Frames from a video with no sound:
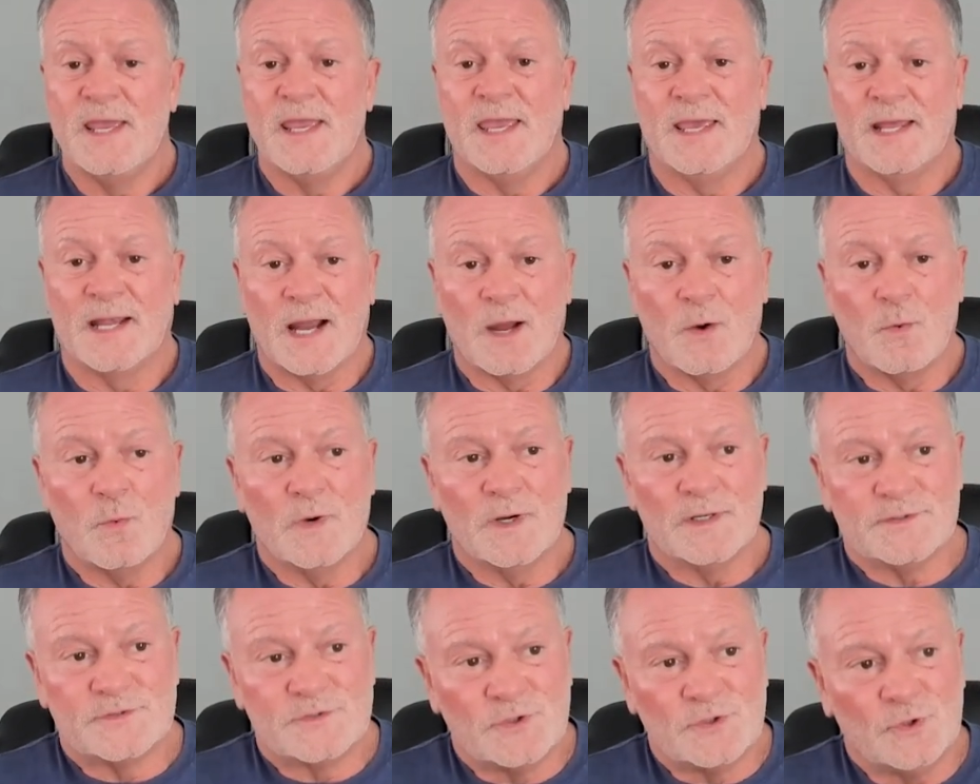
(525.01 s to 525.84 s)
And I
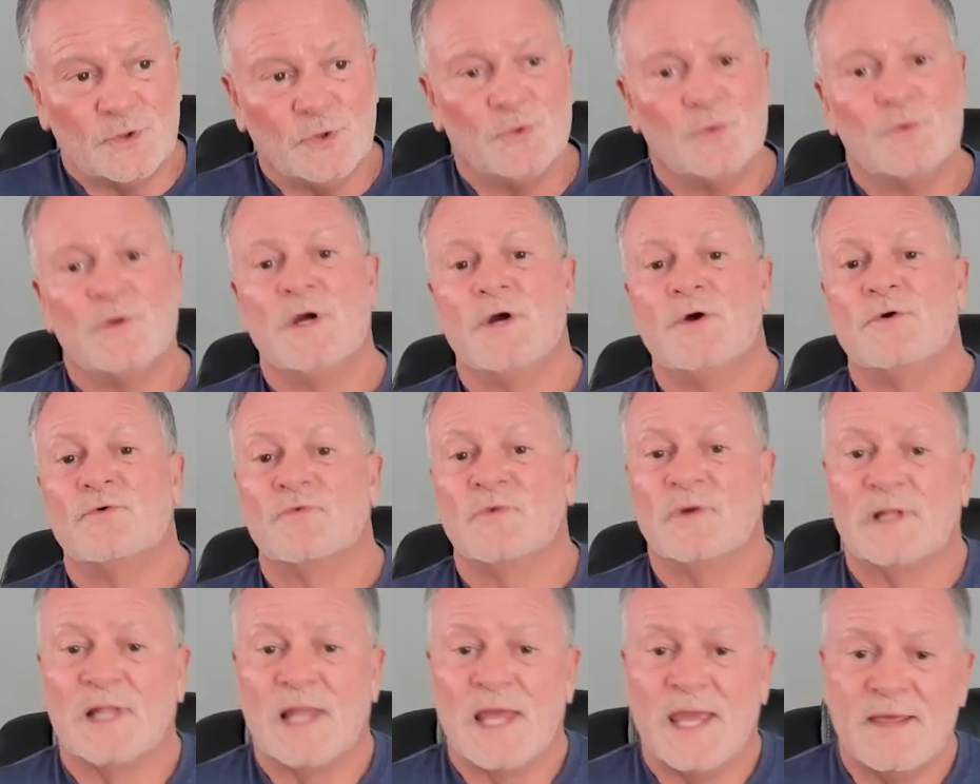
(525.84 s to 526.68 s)
want to
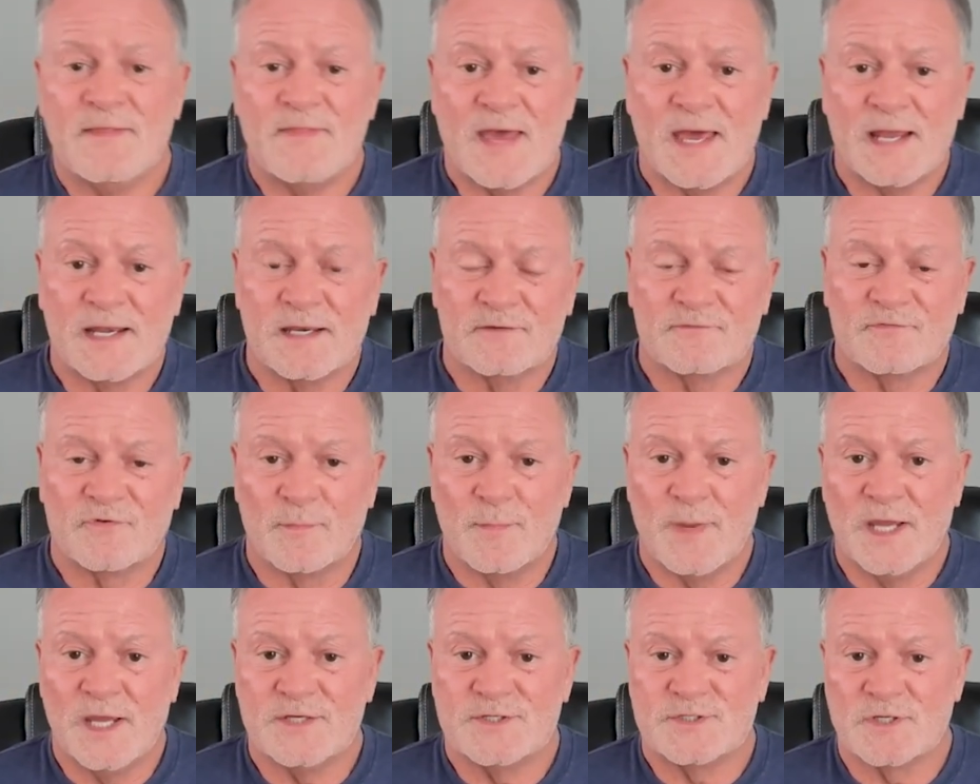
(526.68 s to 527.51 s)
relay that
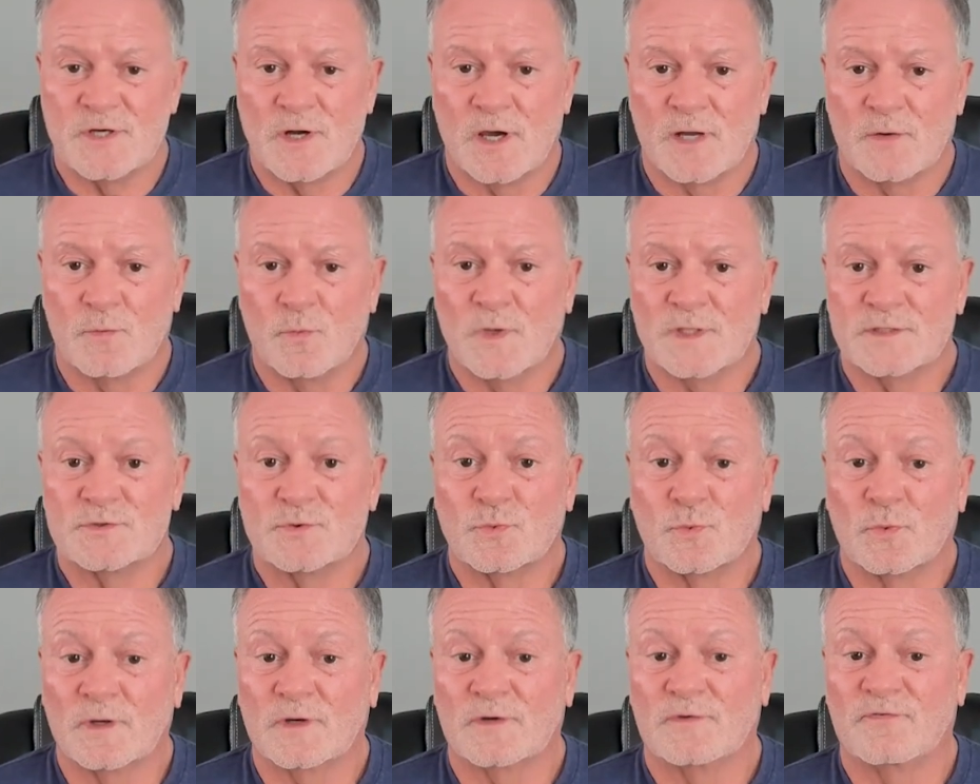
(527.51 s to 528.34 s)
information on
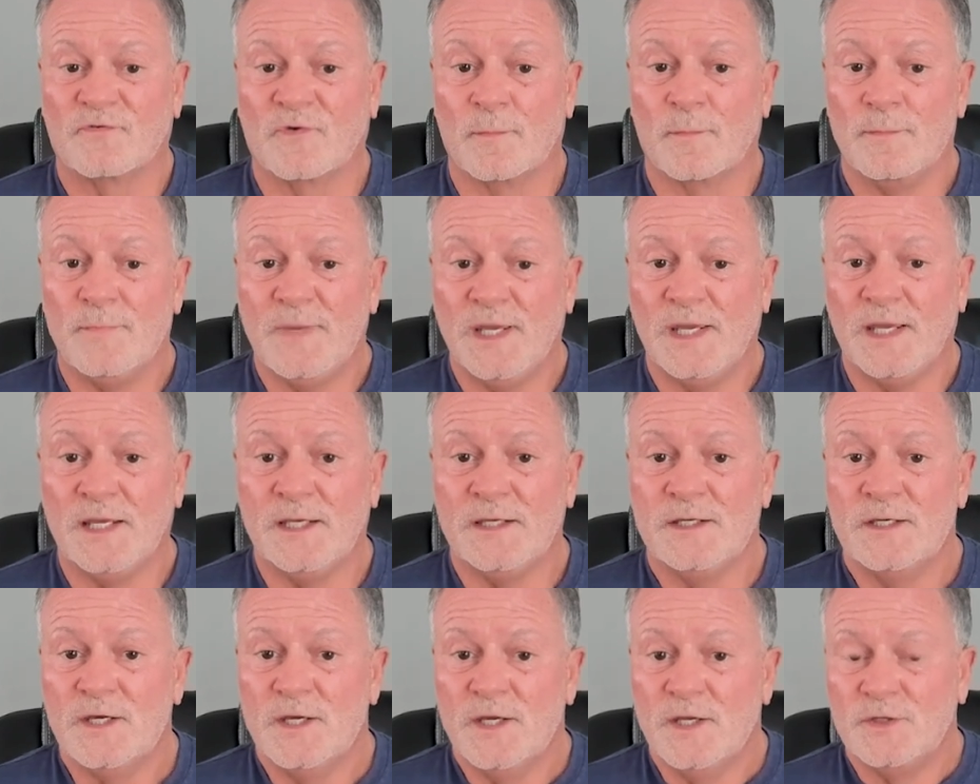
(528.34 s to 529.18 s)
what's worked for
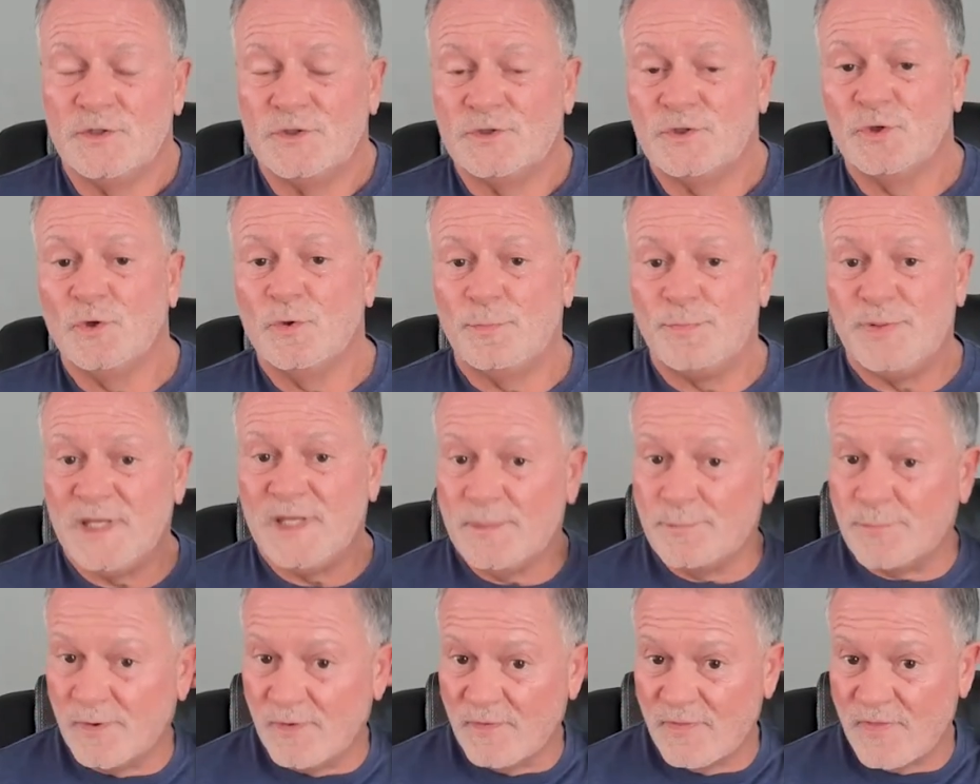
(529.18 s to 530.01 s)
me to
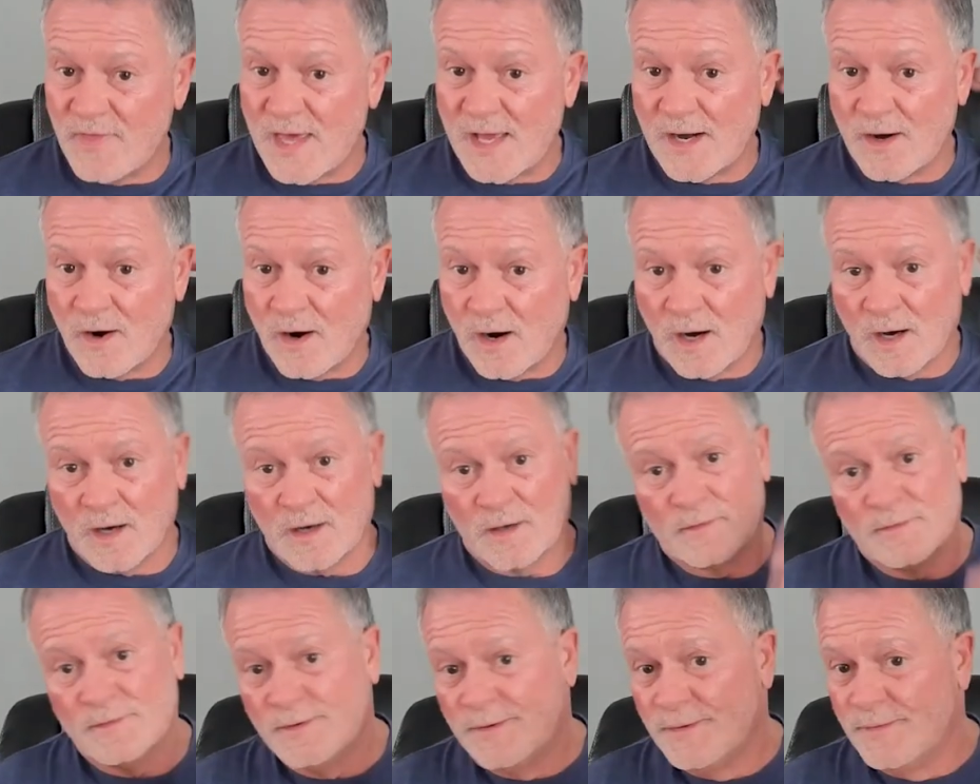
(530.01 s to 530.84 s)
people that
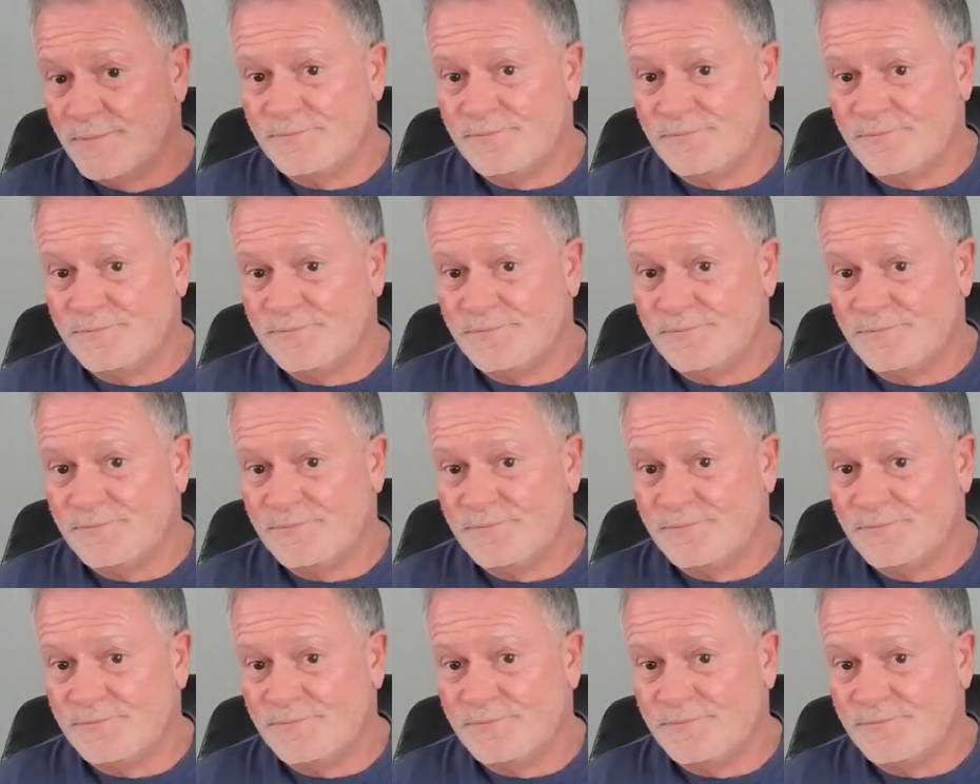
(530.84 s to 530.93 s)
are